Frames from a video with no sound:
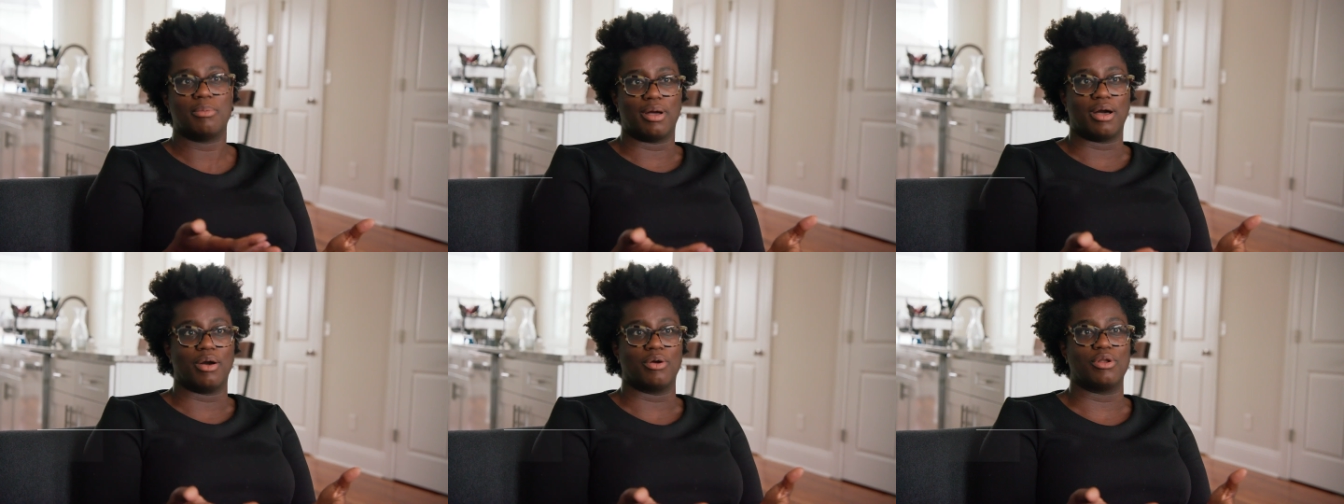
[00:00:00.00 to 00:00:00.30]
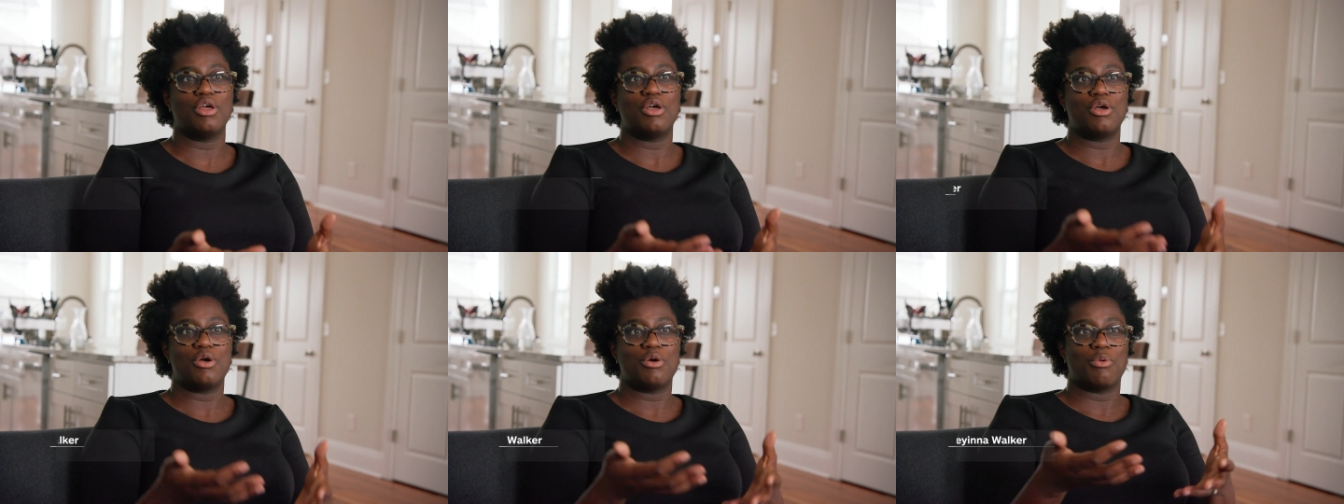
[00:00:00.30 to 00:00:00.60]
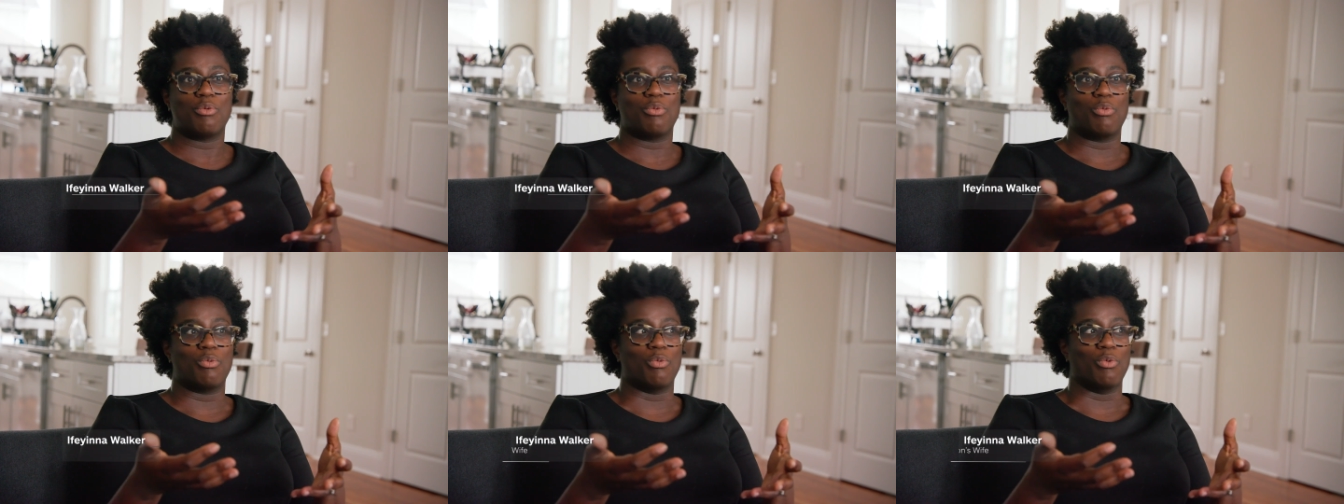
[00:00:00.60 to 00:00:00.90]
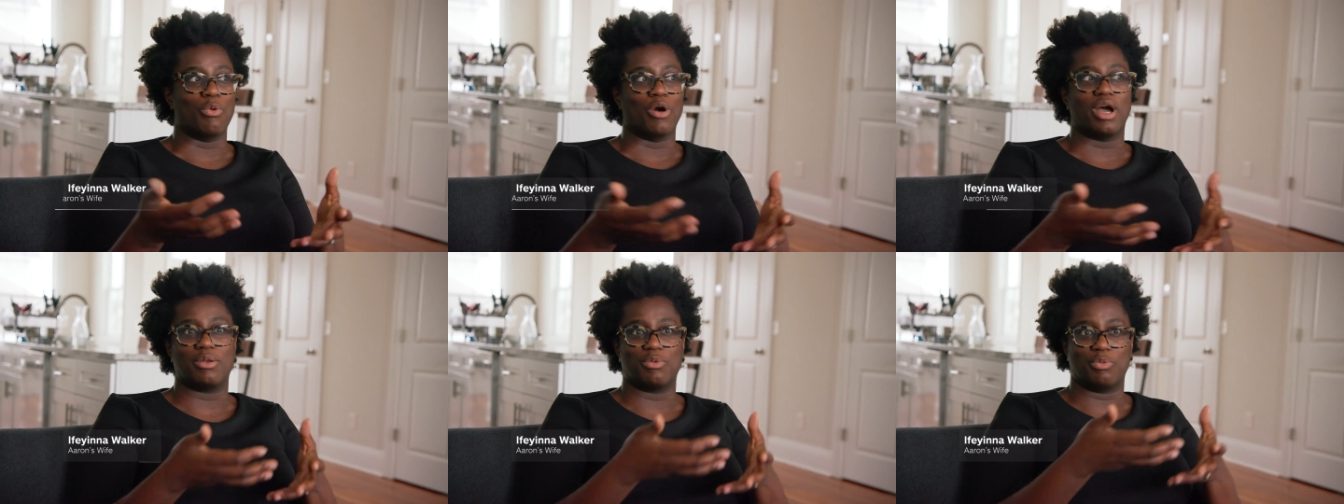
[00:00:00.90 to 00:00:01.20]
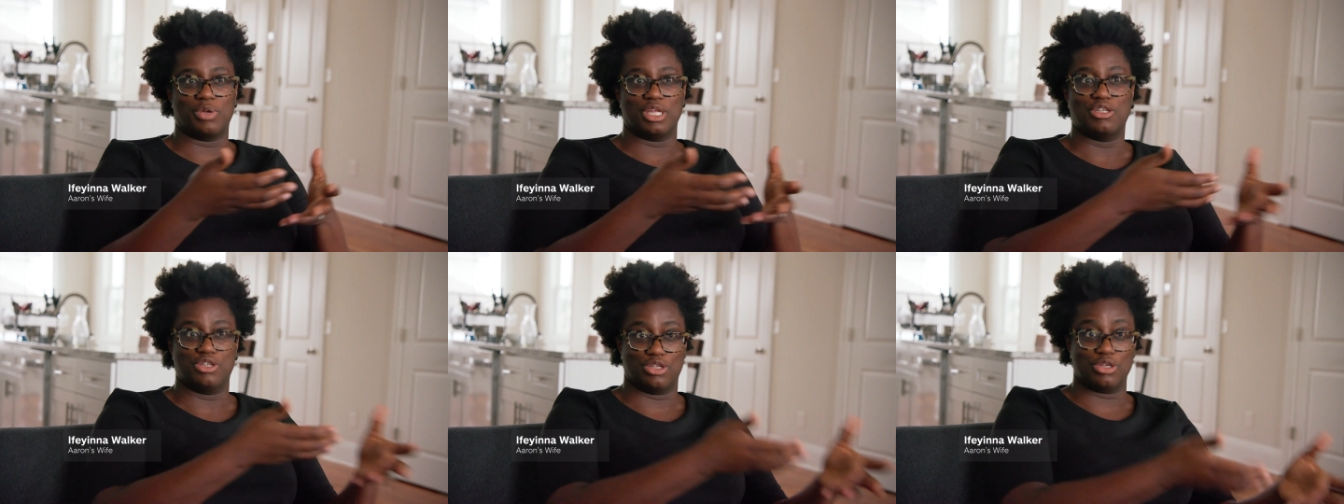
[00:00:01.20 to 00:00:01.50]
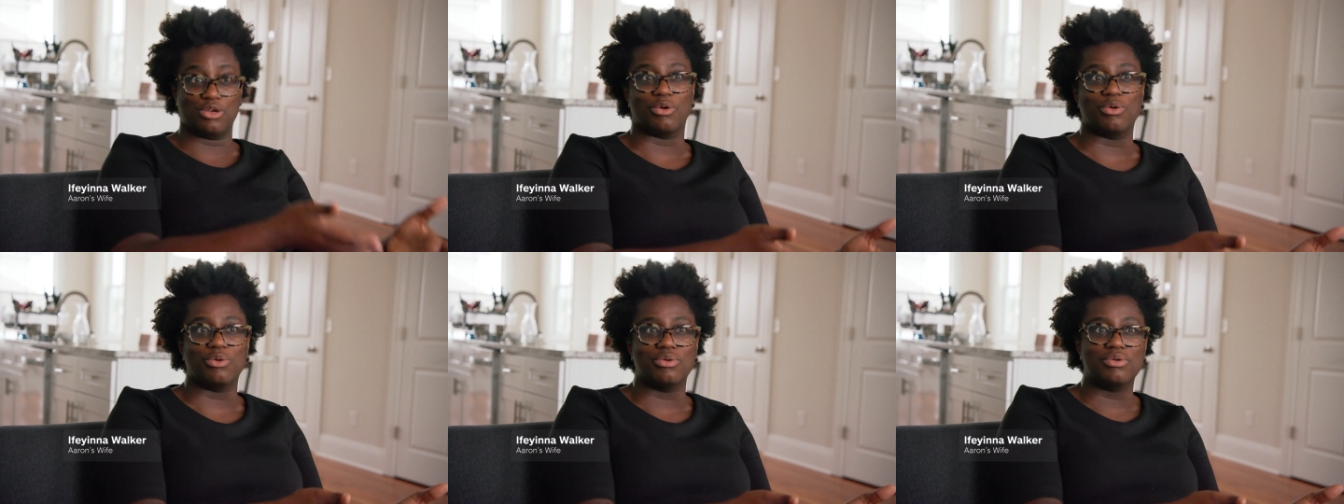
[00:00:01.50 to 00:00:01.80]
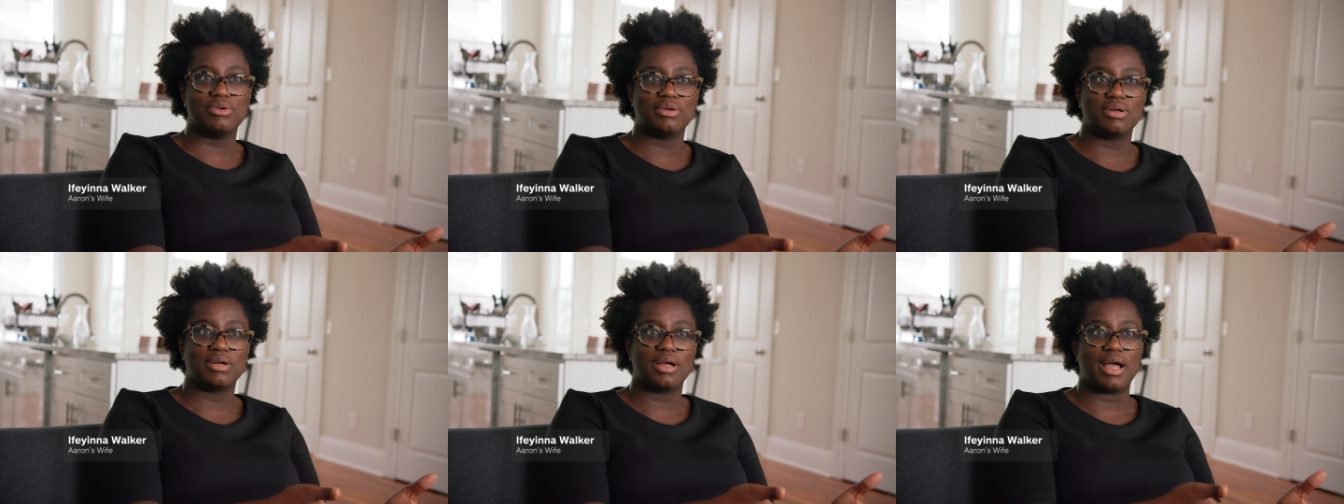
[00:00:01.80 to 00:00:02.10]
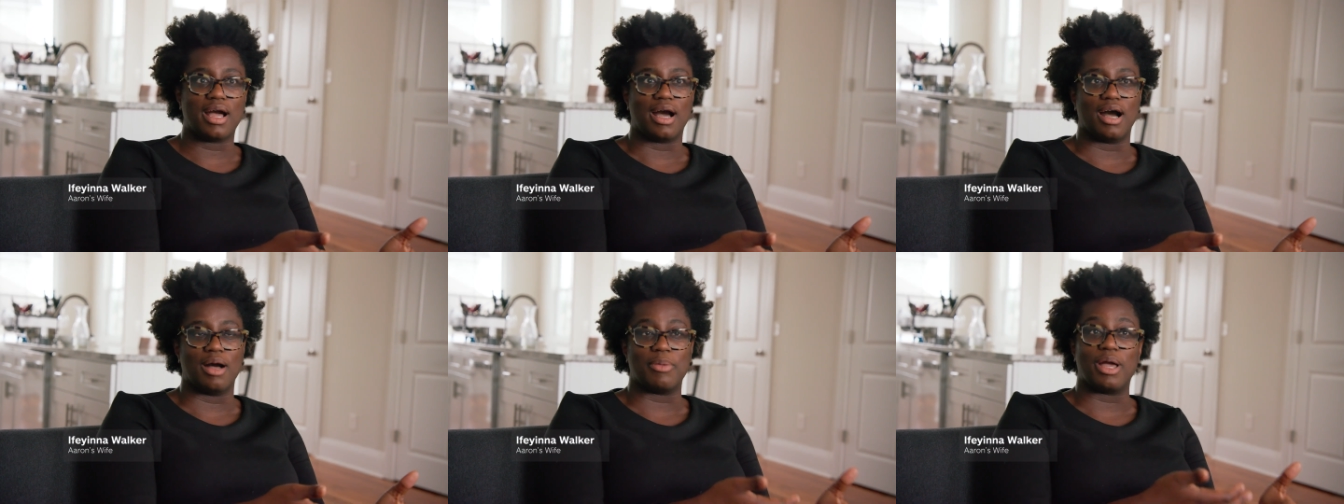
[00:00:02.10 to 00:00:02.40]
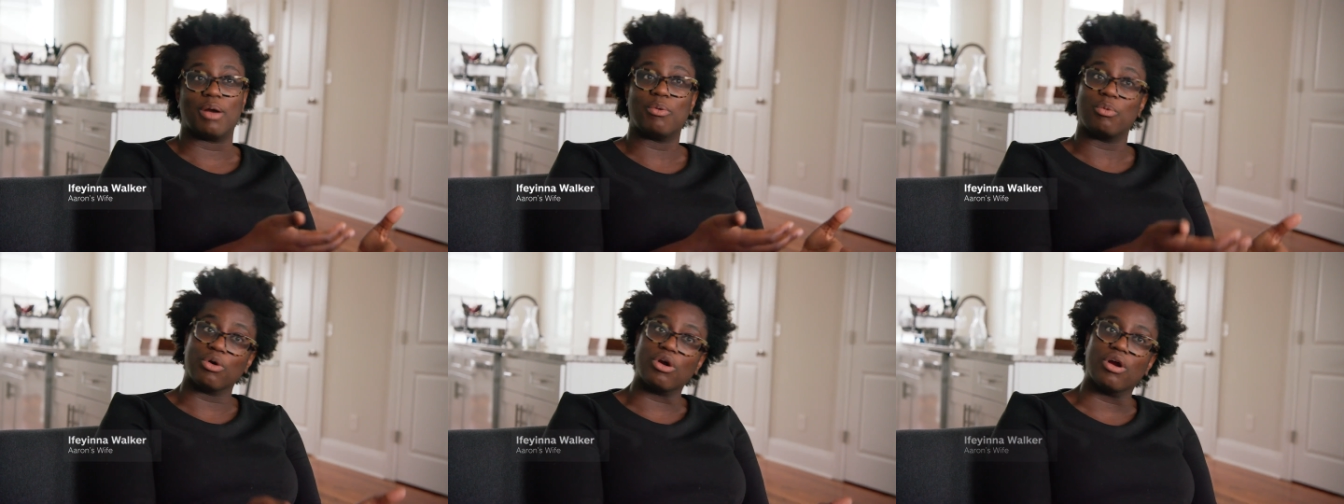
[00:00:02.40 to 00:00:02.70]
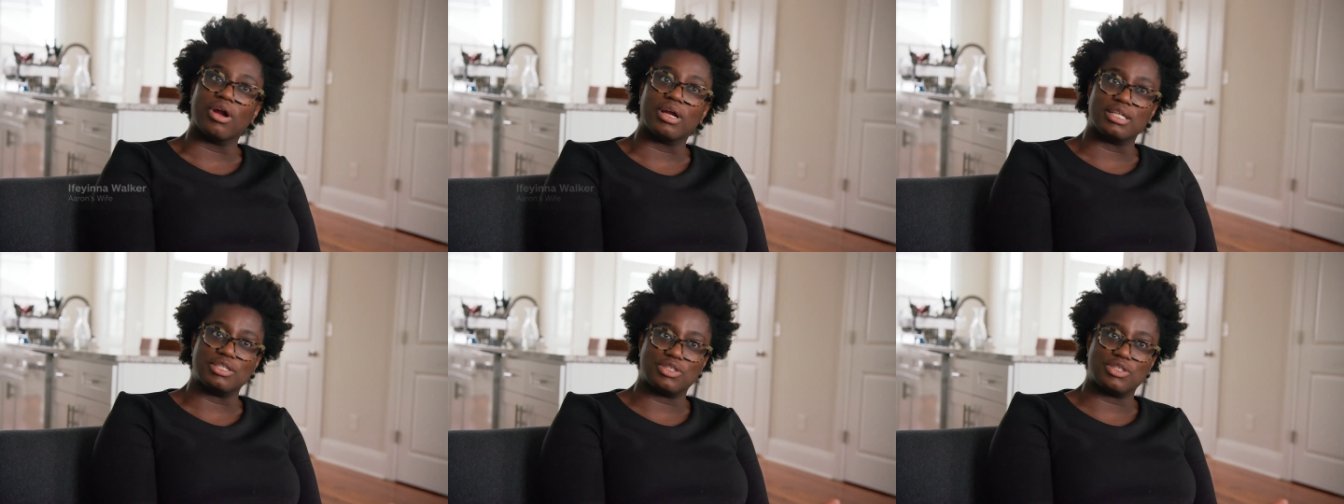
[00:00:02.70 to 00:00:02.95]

about what we do at work.